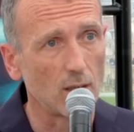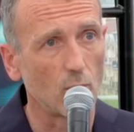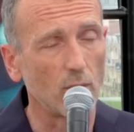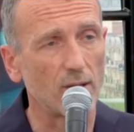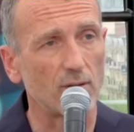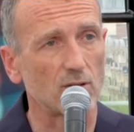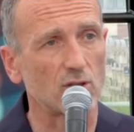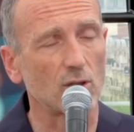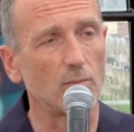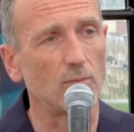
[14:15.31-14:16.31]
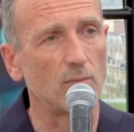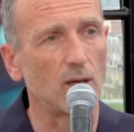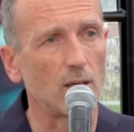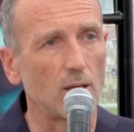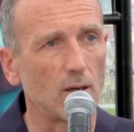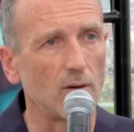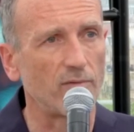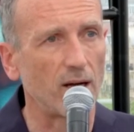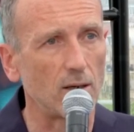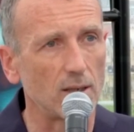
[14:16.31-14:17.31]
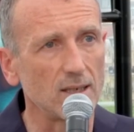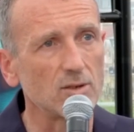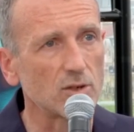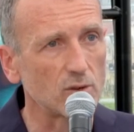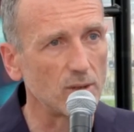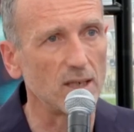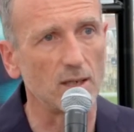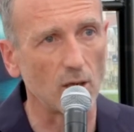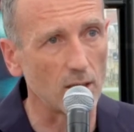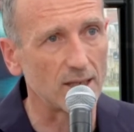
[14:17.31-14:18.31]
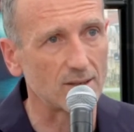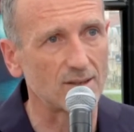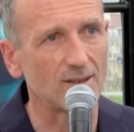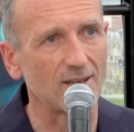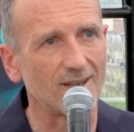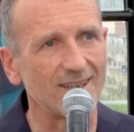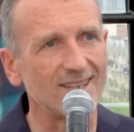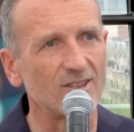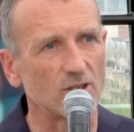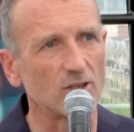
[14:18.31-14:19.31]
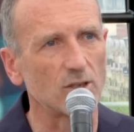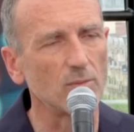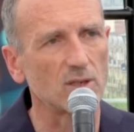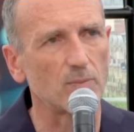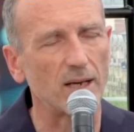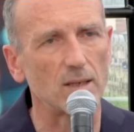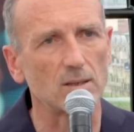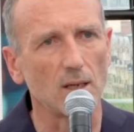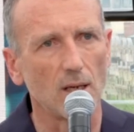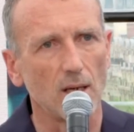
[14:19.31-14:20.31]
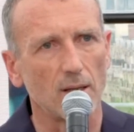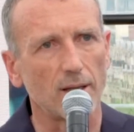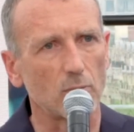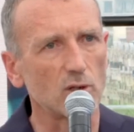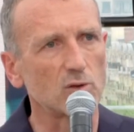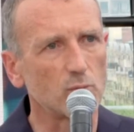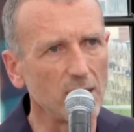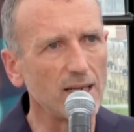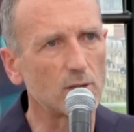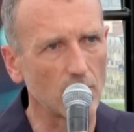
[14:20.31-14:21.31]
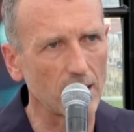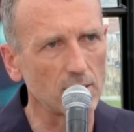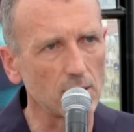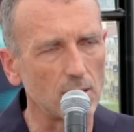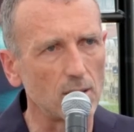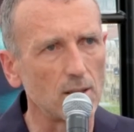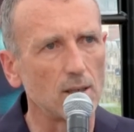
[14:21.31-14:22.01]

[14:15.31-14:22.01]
with some of our industry colleagues in the consumer space that was really granular